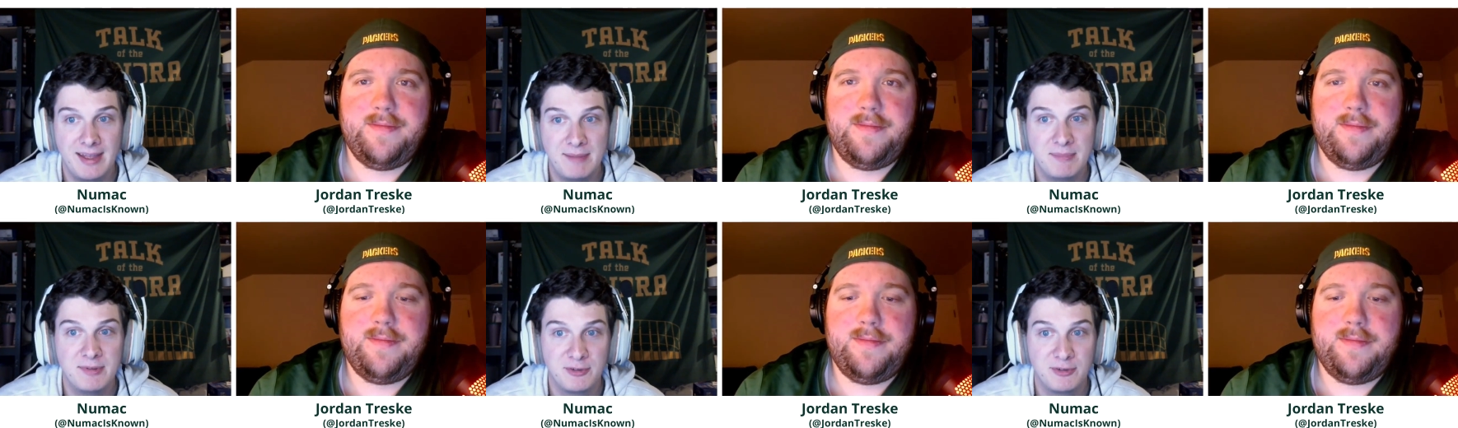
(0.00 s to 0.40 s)

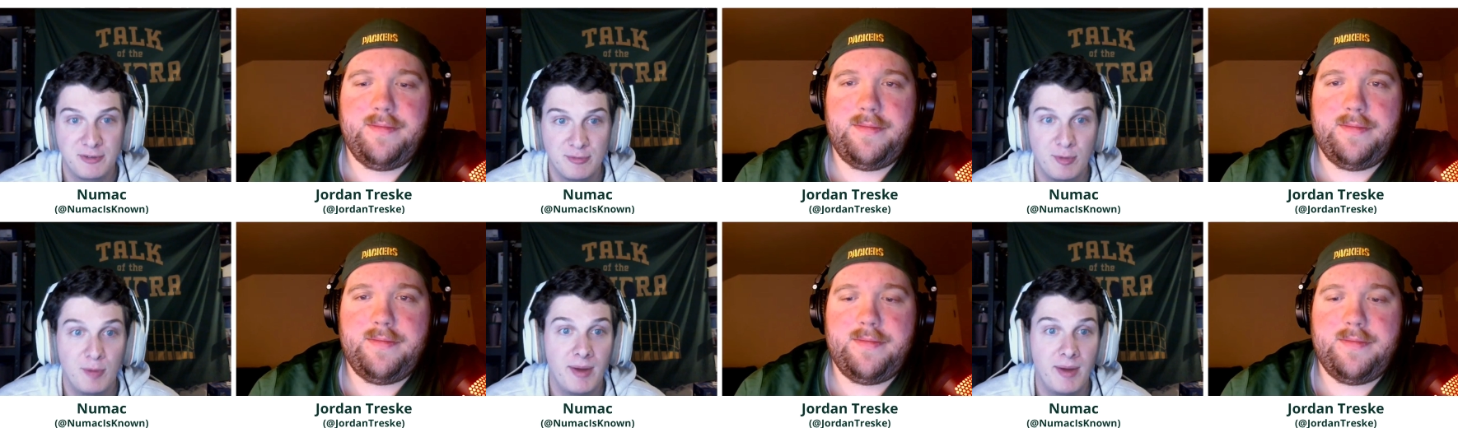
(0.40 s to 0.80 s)
Speaker 1: Mister
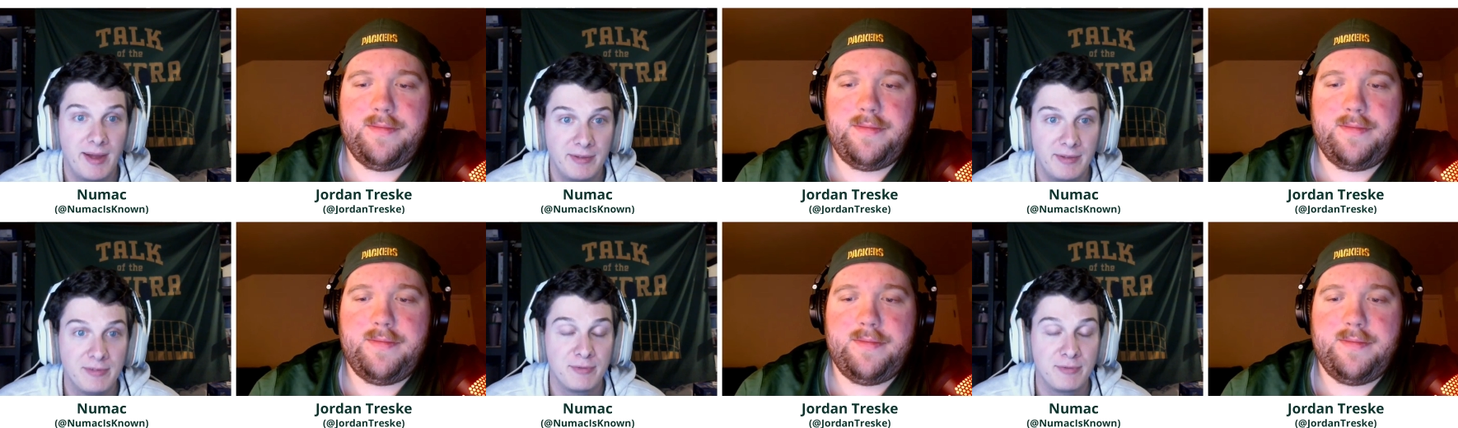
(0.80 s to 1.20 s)
Simone
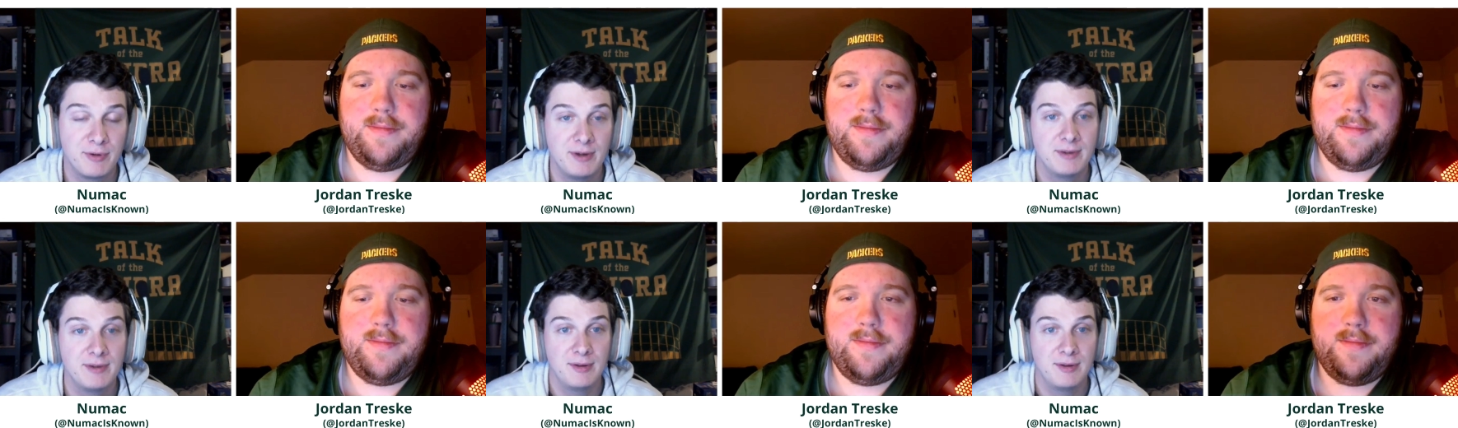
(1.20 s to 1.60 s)
Biles,
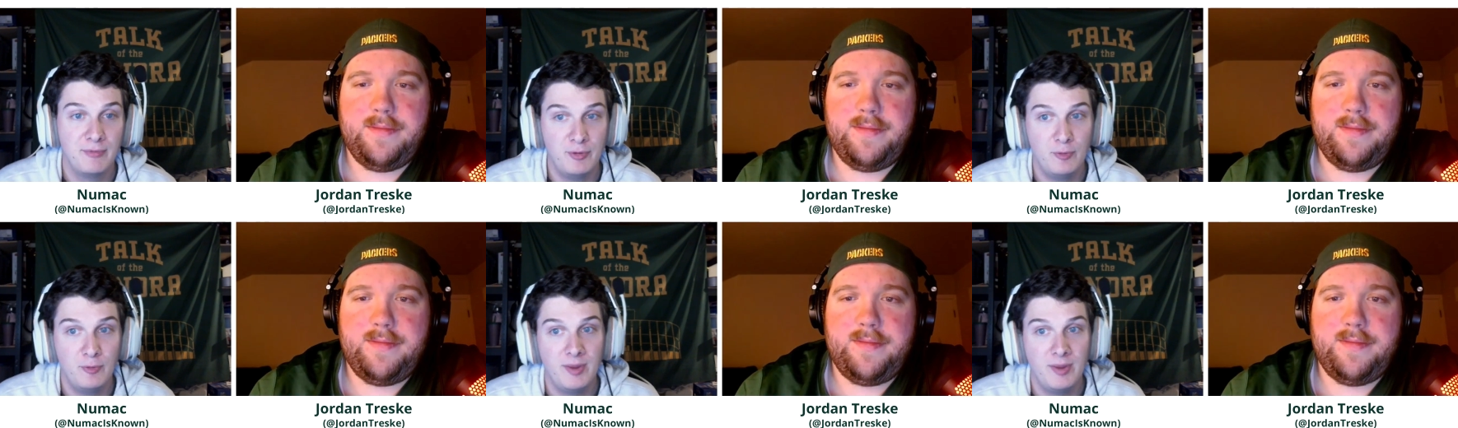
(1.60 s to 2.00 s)
for a
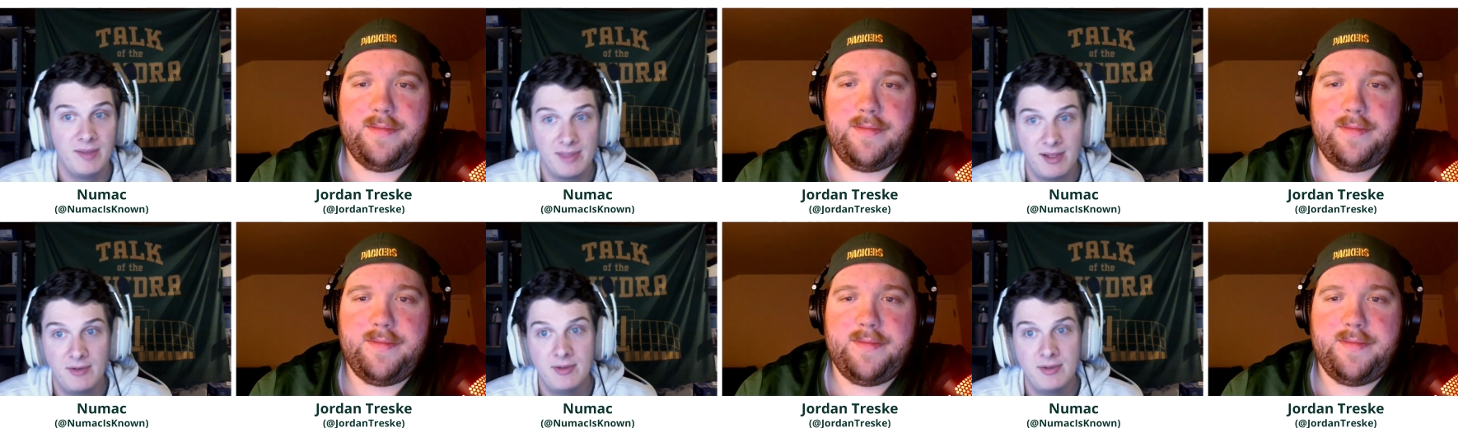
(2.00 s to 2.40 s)
few weeks
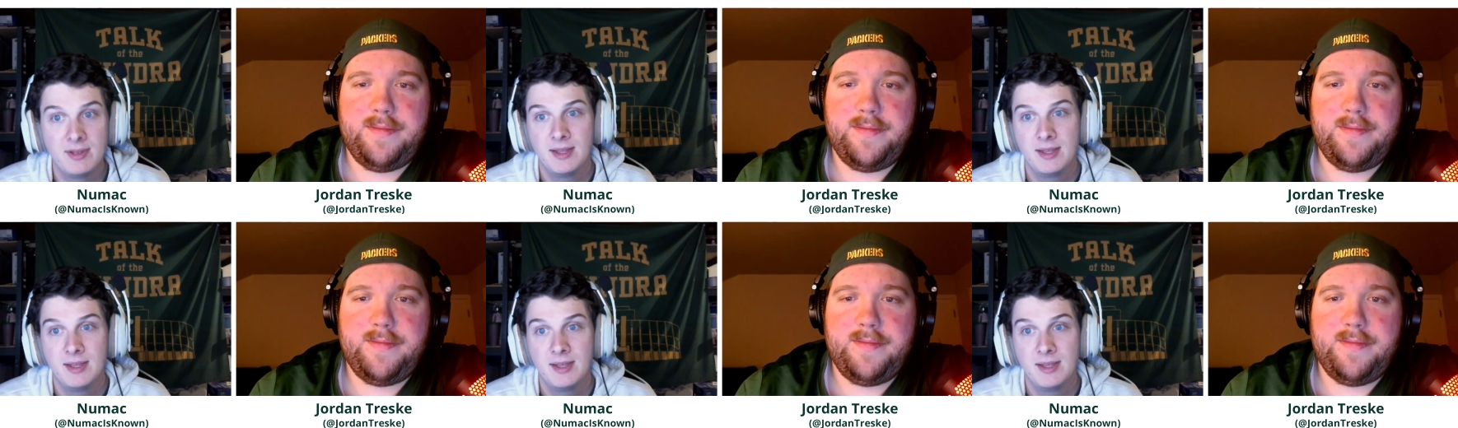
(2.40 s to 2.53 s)
now.